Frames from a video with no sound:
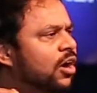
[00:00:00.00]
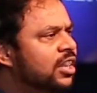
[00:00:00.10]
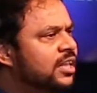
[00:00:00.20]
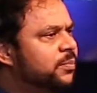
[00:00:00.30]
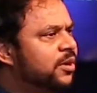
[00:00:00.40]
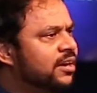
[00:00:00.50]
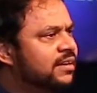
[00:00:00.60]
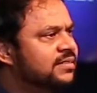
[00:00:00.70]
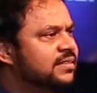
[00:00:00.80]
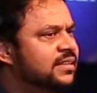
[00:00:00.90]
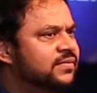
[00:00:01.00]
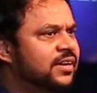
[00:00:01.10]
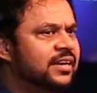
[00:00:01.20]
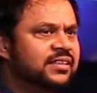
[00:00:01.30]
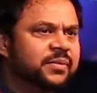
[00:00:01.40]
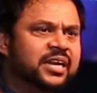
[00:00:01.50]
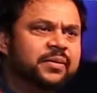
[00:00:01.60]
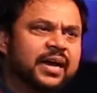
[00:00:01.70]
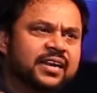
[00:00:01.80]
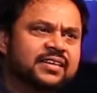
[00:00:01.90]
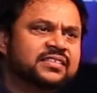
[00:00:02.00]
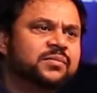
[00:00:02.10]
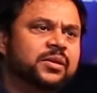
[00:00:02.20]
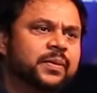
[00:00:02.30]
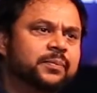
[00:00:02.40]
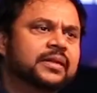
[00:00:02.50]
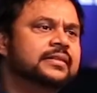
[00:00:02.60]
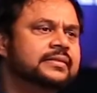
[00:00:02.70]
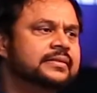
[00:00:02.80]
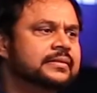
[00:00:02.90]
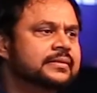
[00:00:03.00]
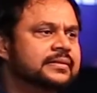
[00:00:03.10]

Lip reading: So all the progress in this world is made by unreasonable people.